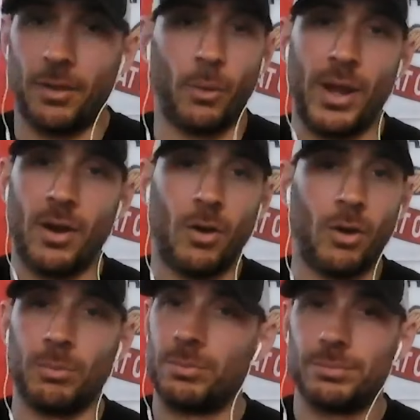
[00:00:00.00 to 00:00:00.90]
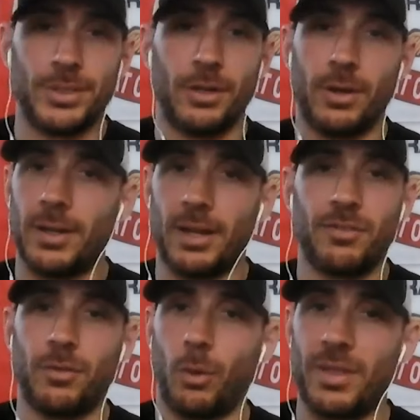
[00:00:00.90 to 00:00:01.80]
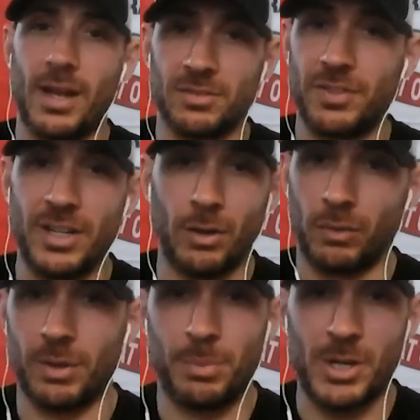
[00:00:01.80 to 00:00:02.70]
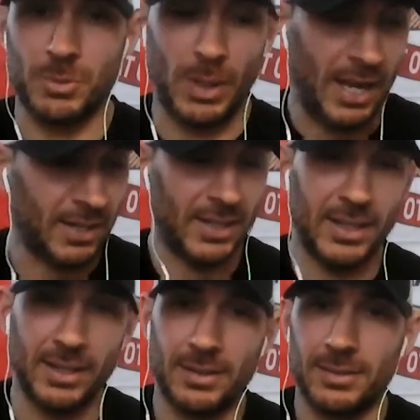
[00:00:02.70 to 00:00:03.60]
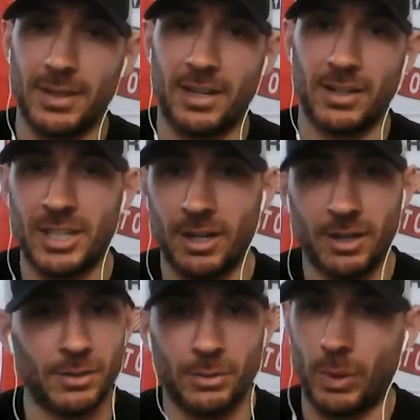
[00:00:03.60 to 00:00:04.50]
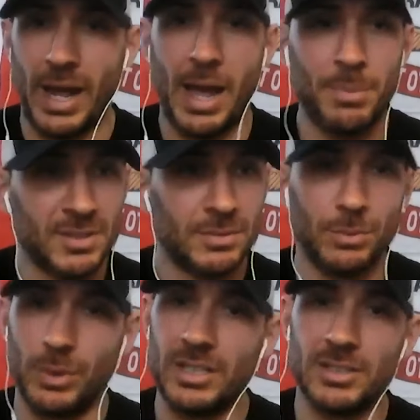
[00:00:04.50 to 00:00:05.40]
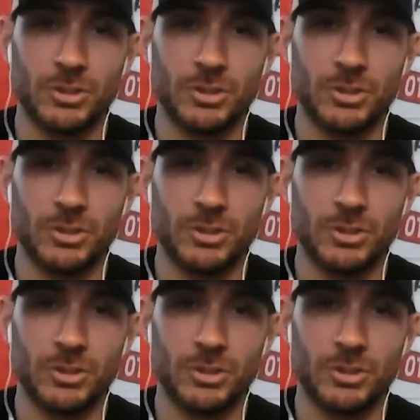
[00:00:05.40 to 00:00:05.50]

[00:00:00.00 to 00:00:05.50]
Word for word: And on the way home, you know, at like 4,000 feet over the pitch black Lake Ontario, what happens? We